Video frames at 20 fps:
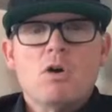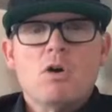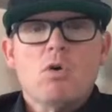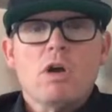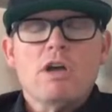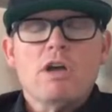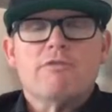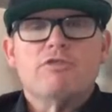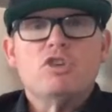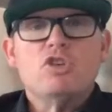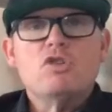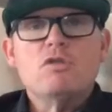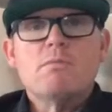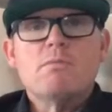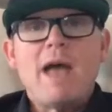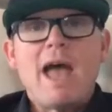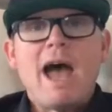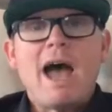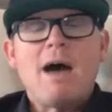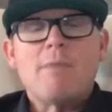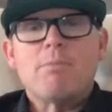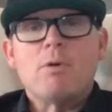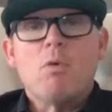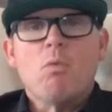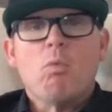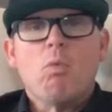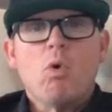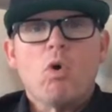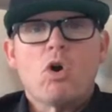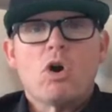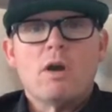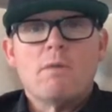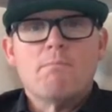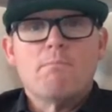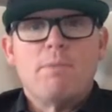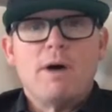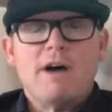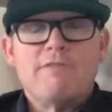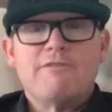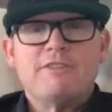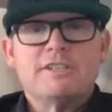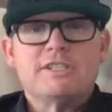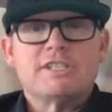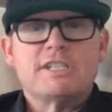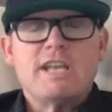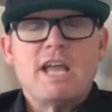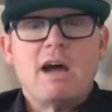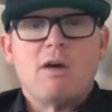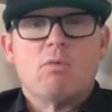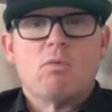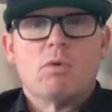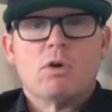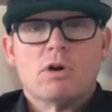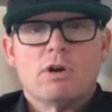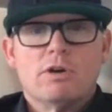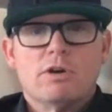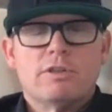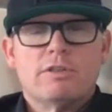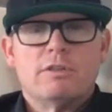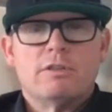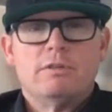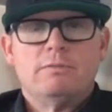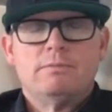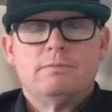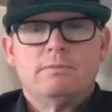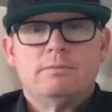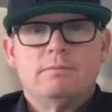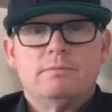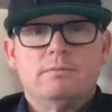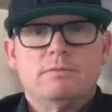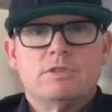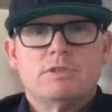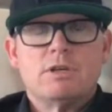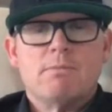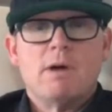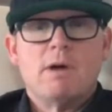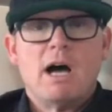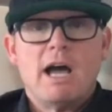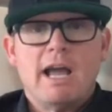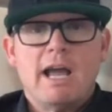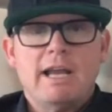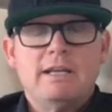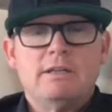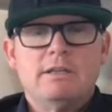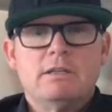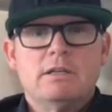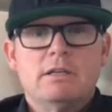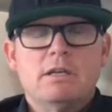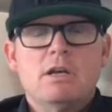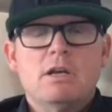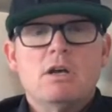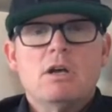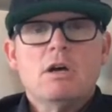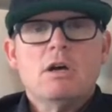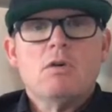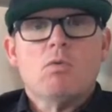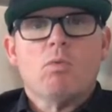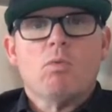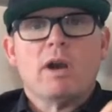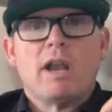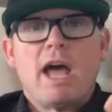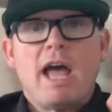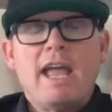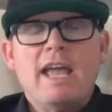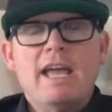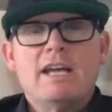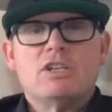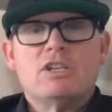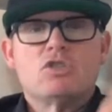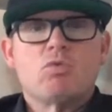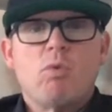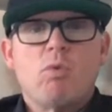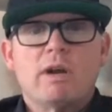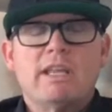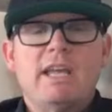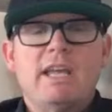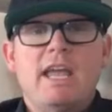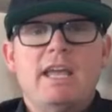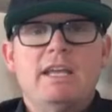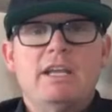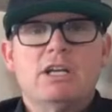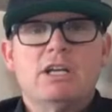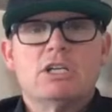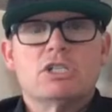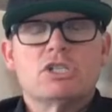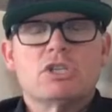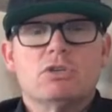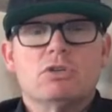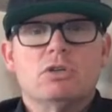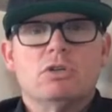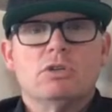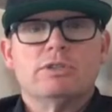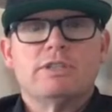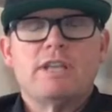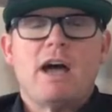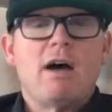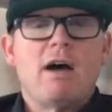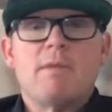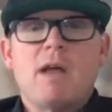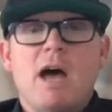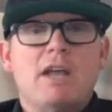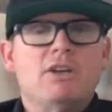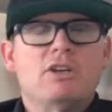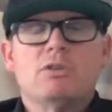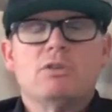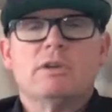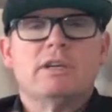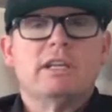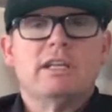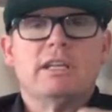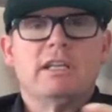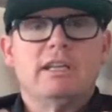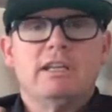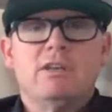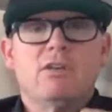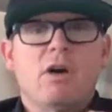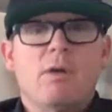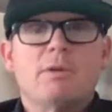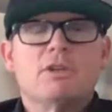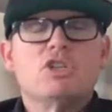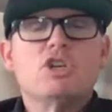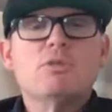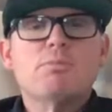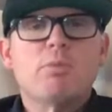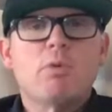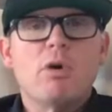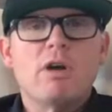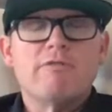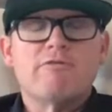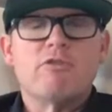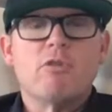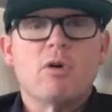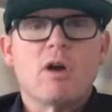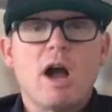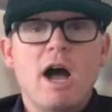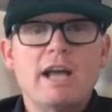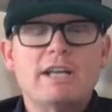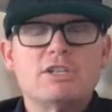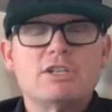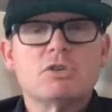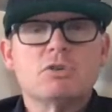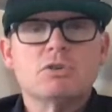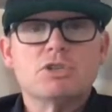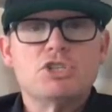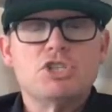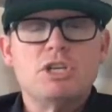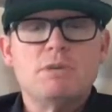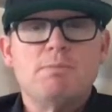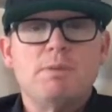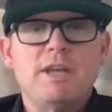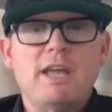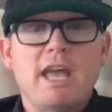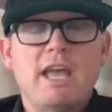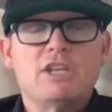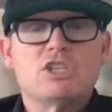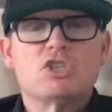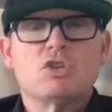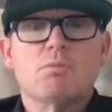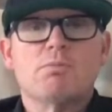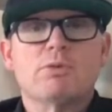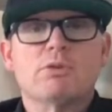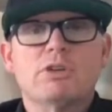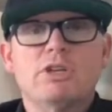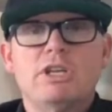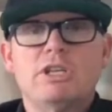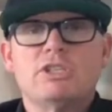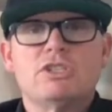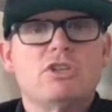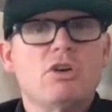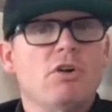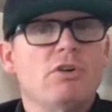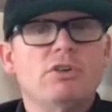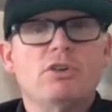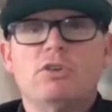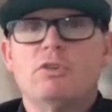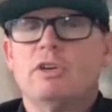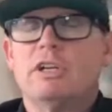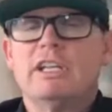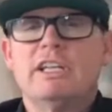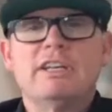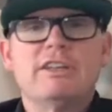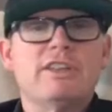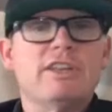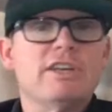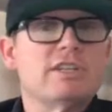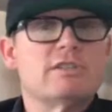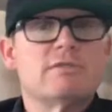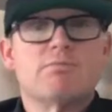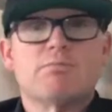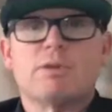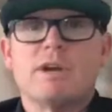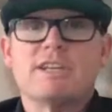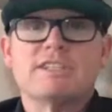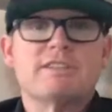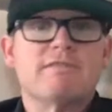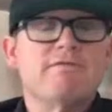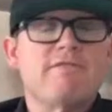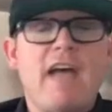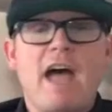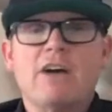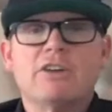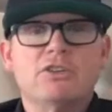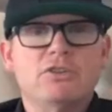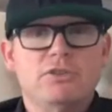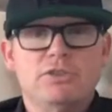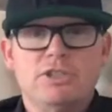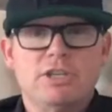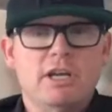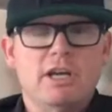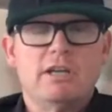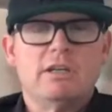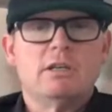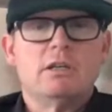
If you map Warren Buffett's net worth to mine, When I hit 28 years old, now I'm not doing any, you know, I'm a 2.4 high school GPA, so please don't do any of this present value shit.